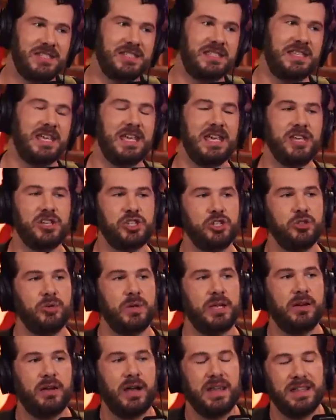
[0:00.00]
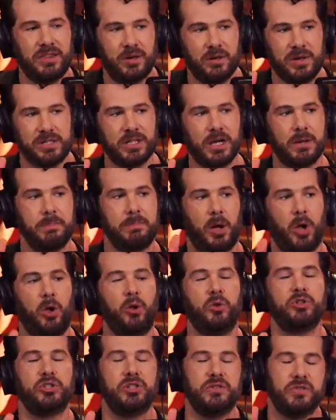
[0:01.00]
this is the issue here. There is a
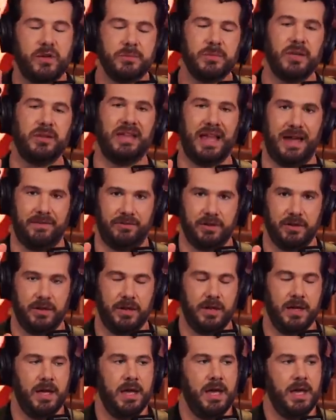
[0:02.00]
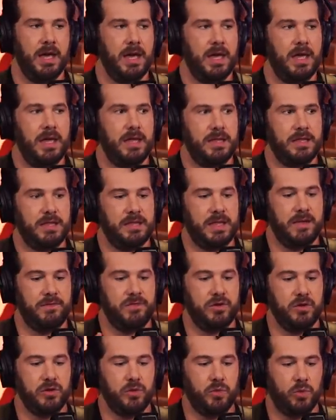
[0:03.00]
compulsion from the left. They
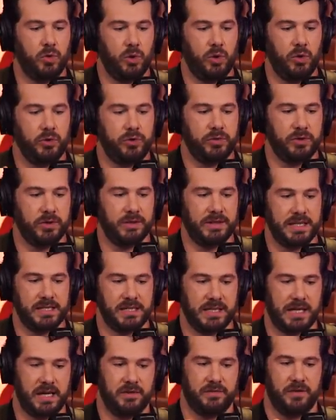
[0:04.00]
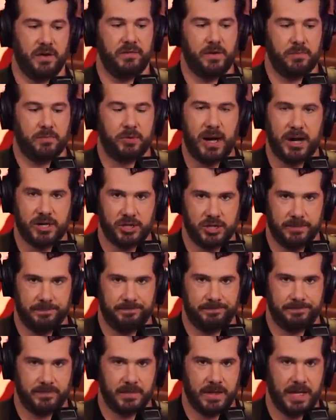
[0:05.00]
view the world through the lens, again, of
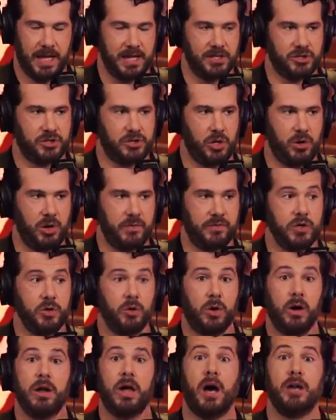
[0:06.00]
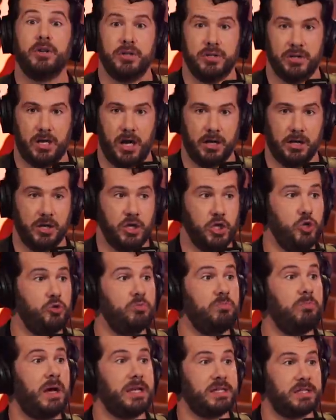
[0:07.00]
oppression. And so if you are an underdog,
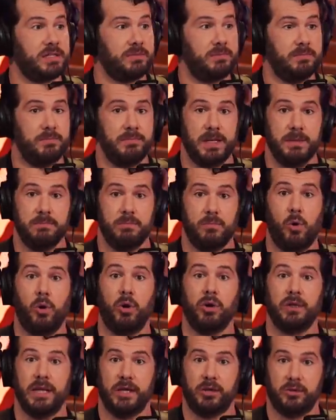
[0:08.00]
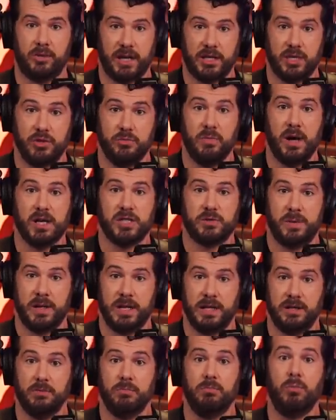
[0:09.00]
you must be morally correct. You must
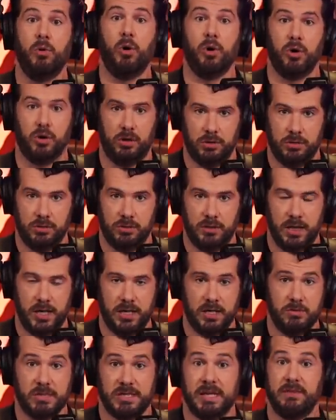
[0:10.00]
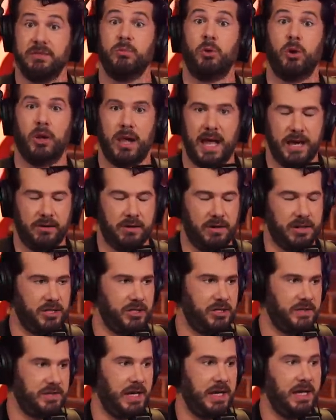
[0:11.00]
be in the moral... you must have the moral high ground, I
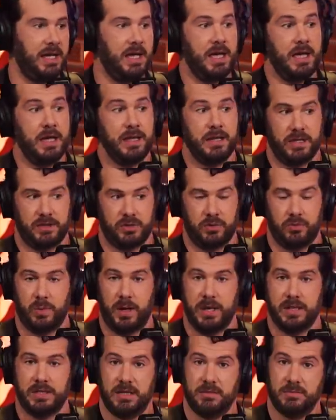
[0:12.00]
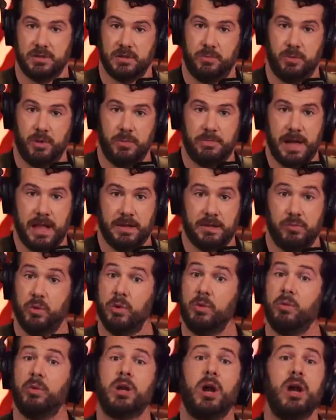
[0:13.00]
should say. This is why you see them support
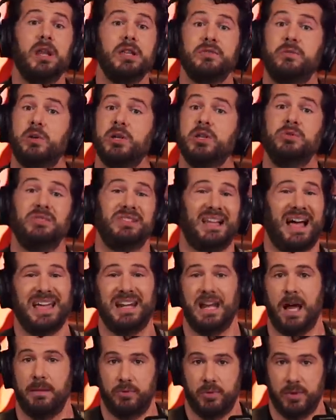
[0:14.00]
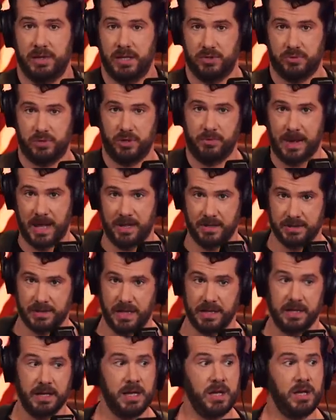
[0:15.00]
Palestine. Regardless of where you line up with
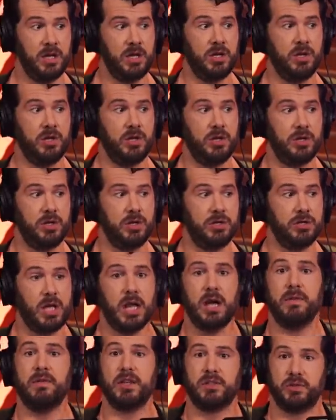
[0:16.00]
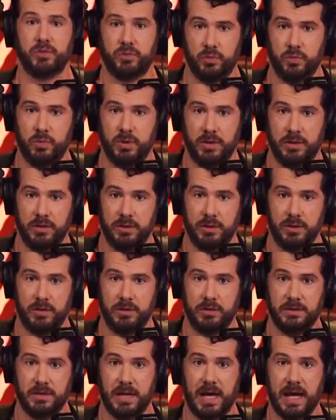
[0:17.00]
Israel-Palestine, none of us would
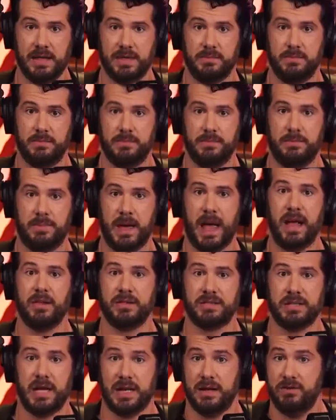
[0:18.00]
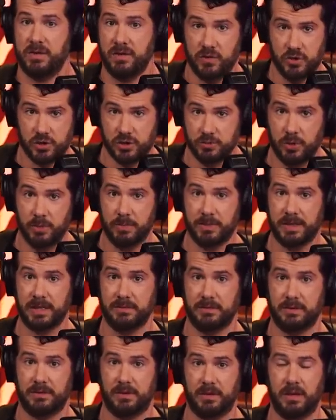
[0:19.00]
deny that Palestine, even if you support,
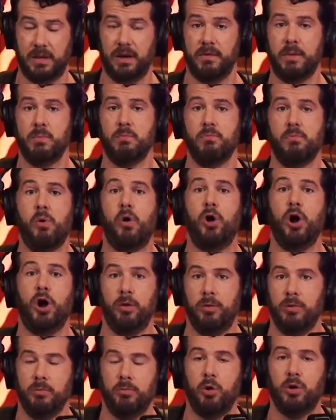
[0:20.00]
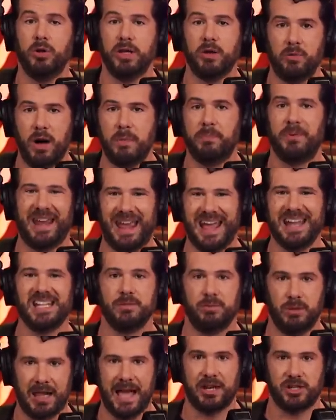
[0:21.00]
that there have been morally
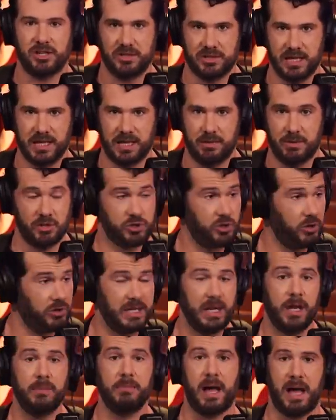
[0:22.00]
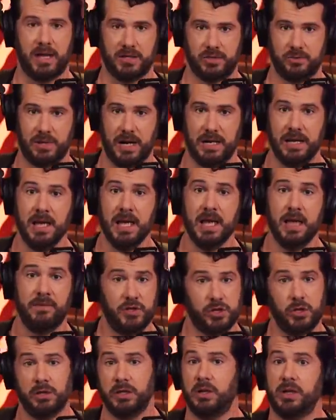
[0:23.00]
reprehensible actions taken. Certainly Hamas, right?
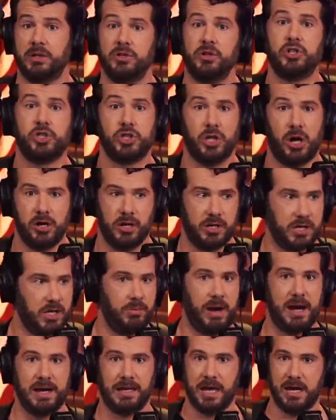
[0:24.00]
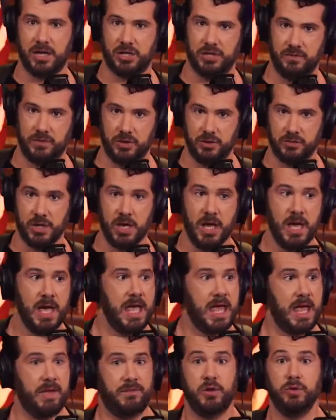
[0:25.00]
If you certainly look at their charter on the eradication of Jews.
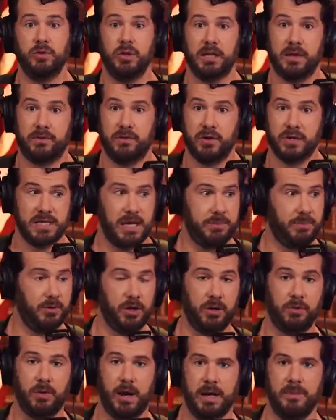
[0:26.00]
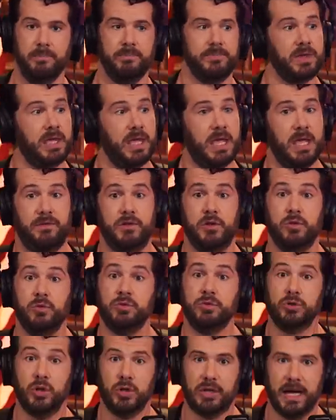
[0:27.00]
If you look at, for example, Iran. If
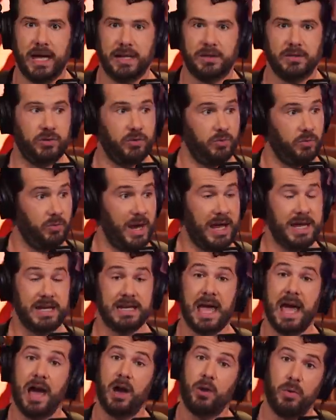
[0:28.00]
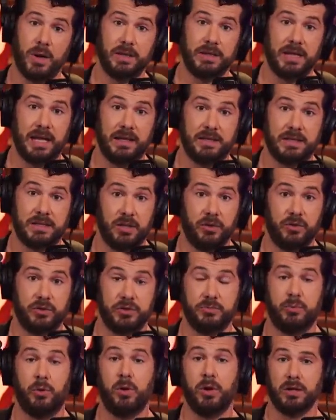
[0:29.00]
you look at right now, when they still
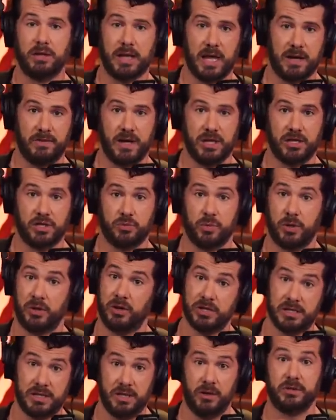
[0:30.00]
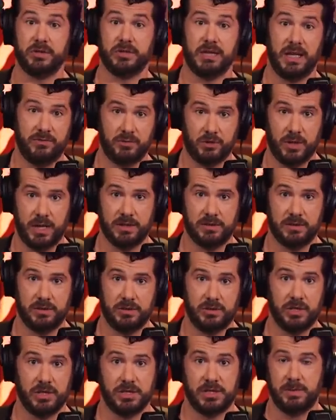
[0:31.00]
support a lot of nations where there are still slave trades,
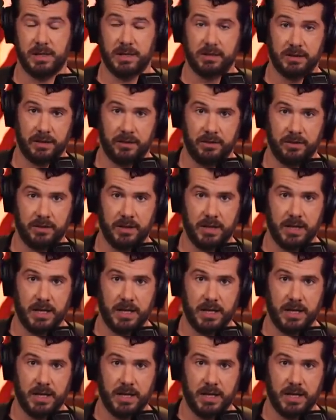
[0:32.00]
just to be clear.